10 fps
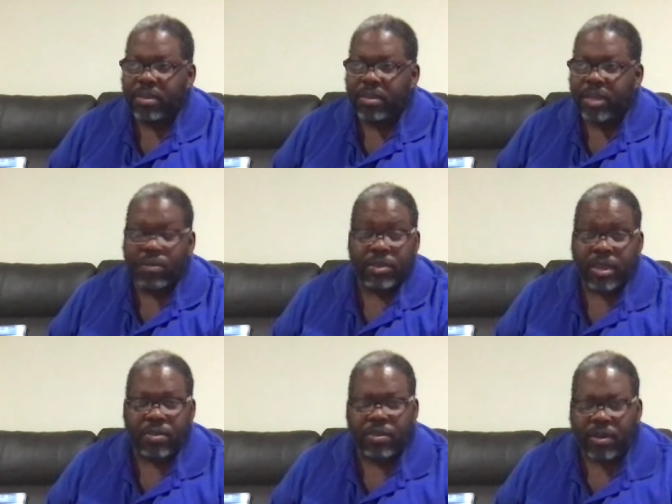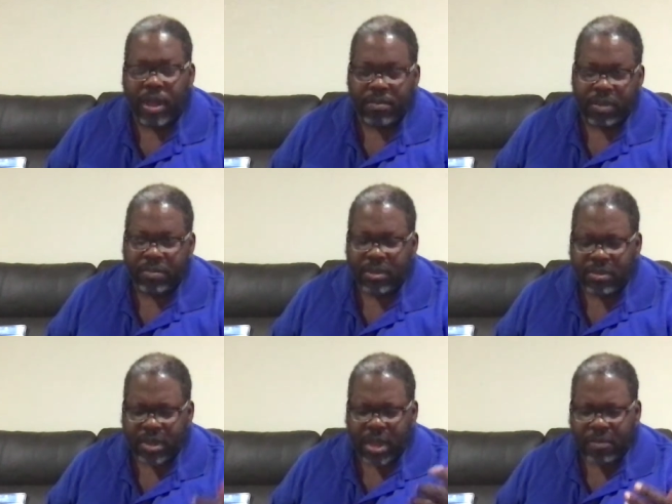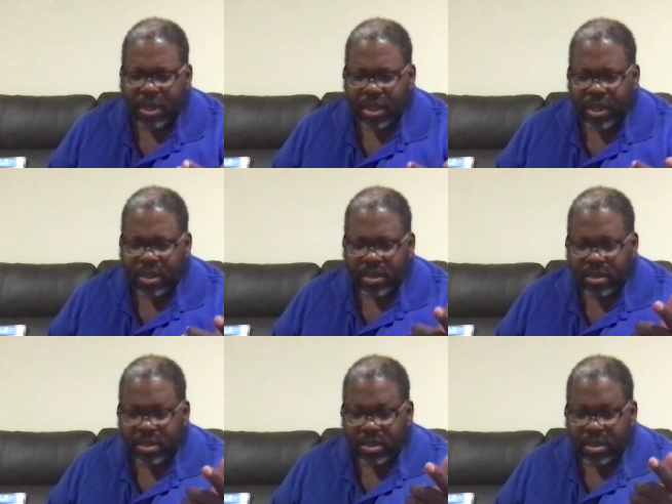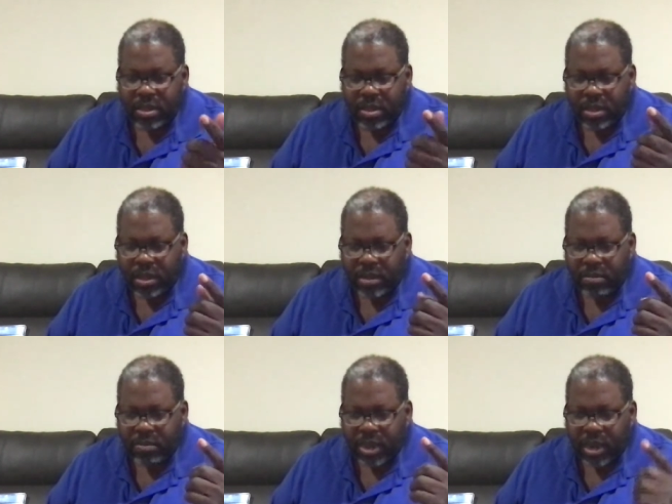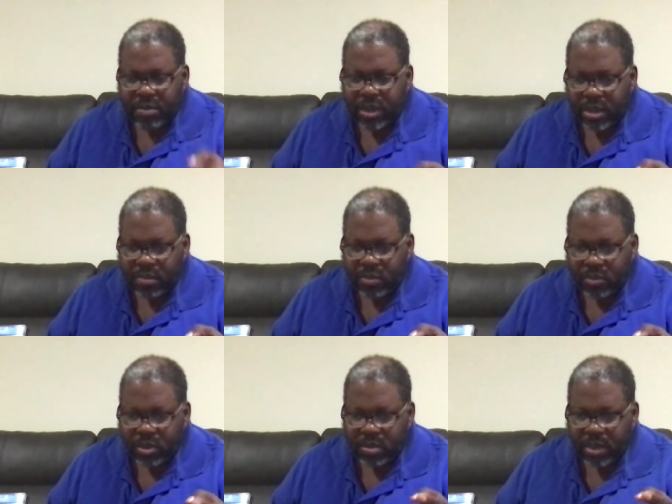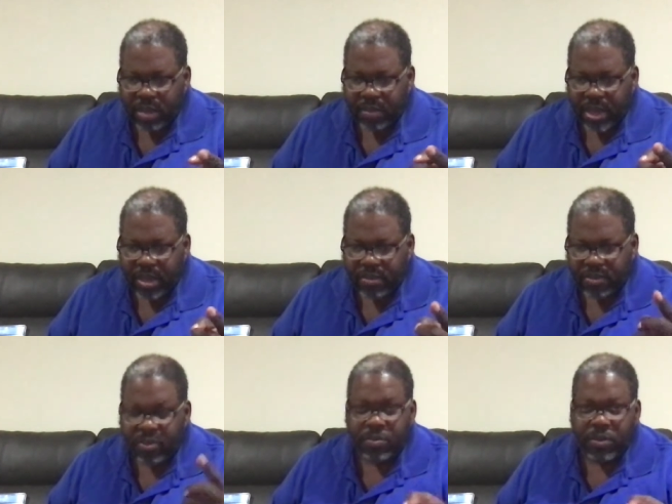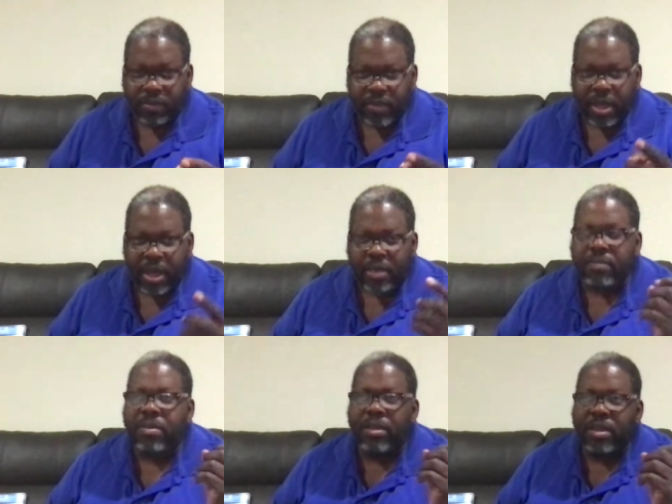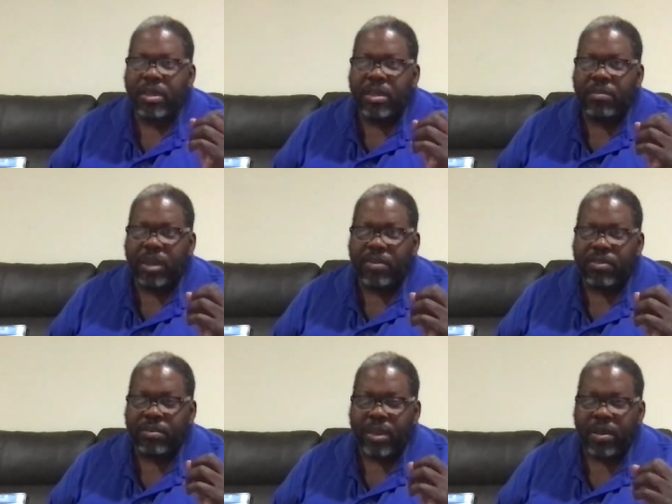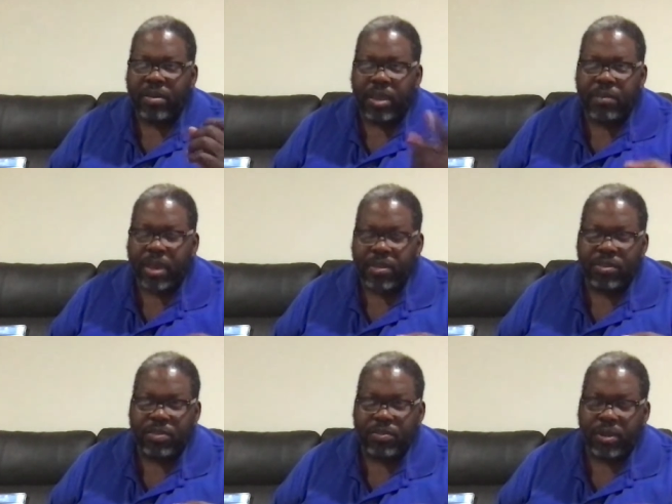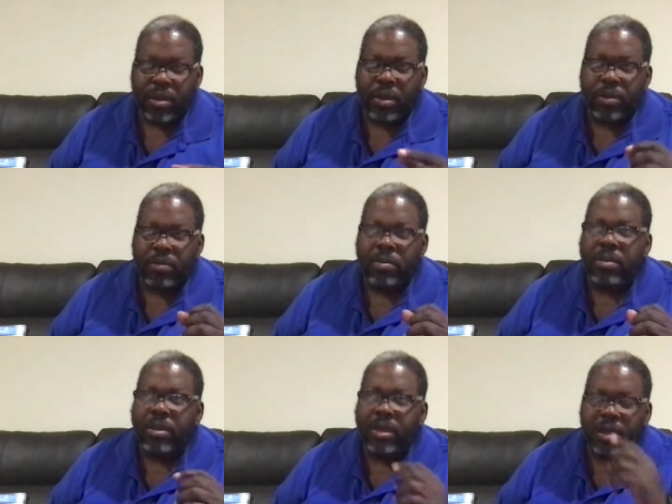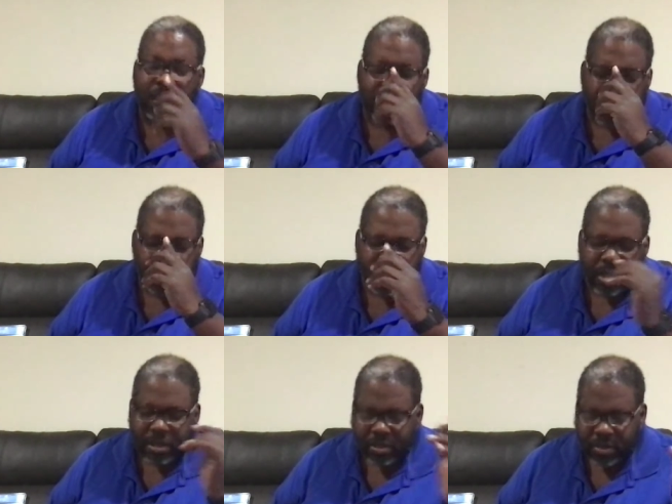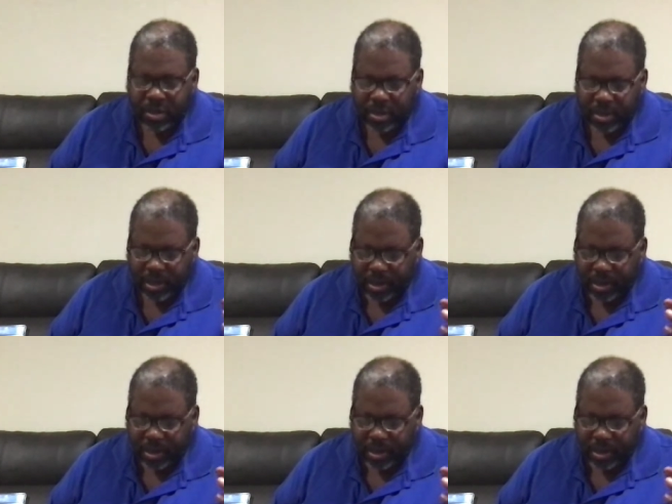that was it. So I'm now my Iron Man #1 came back a 6.5. My Submariner came back 6.0, and the